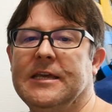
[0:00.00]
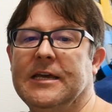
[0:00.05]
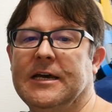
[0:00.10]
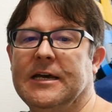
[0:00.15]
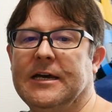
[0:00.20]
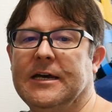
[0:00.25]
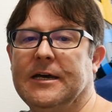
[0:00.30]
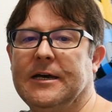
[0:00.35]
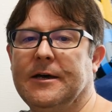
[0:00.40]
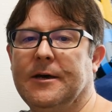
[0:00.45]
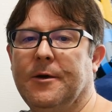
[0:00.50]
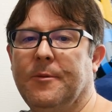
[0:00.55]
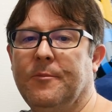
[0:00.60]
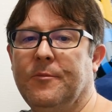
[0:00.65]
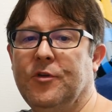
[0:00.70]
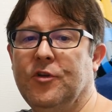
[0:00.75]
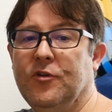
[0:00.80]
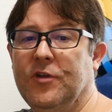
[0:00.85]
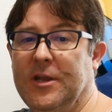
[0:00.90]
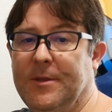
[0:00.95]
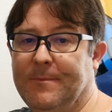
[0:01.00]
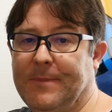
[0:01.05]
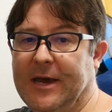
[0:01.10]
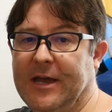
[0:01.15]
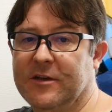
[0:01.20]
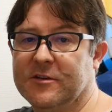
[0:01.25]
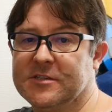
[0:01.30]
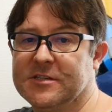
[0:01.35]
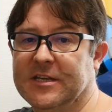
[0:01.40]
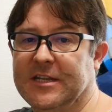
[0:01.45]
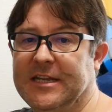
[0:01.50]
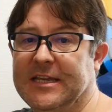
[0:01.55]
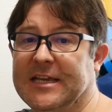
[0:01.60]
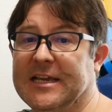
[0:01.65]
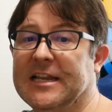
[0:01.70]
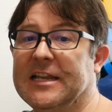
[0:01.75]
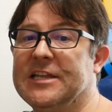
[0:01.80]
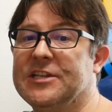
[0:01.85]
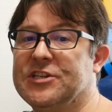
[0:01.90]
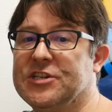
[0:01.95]
UniBIOS on it
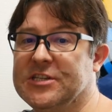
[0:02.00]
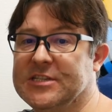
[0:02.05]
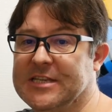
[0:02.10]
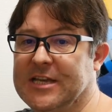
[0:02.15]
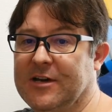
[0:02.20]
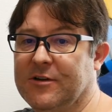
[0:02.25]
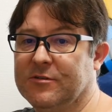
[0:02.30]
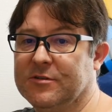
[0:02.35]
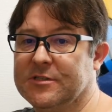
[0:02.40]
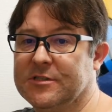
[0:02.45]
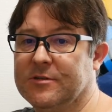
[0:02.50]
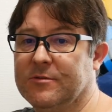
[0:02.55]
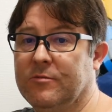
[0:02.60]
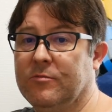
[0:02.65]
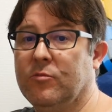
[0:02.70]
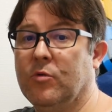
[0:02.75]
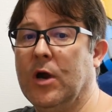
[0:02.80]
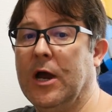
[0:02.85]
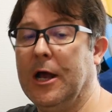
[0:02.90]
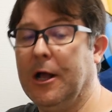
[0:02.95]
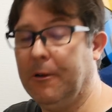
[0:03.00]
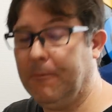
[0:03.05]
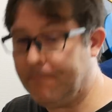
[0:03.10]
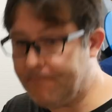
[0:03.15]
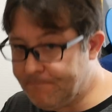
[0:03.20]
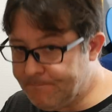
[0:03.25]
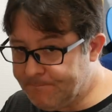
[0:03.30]
glitches out. Well,